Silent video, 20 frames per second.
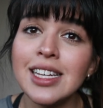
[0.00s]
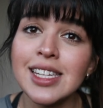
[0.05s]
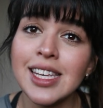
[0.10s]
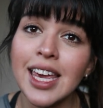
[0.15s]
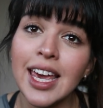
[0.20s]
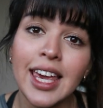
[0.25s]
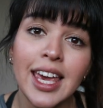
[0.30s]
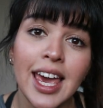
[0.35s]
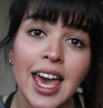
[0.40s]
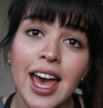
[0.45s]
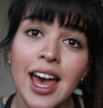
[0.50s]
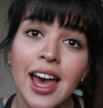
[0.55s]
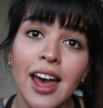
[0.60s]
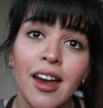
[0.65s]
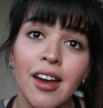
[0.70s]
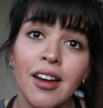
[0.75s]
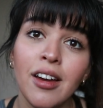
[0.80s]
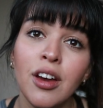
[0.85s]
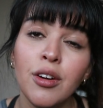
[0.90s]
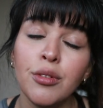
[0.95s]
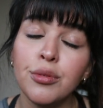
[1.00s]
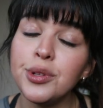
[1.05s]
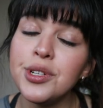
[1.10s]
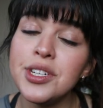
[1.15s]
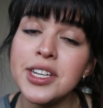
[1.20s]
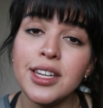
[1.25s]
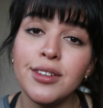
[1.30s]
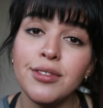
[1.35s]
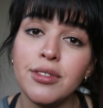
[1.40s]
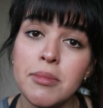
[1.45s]
skincare
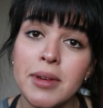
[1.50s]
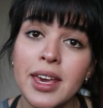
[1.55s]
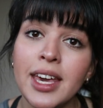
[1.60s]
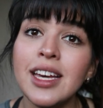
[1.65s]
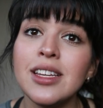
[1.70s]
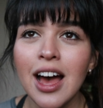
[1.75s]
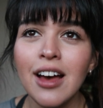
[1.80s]
routine for me.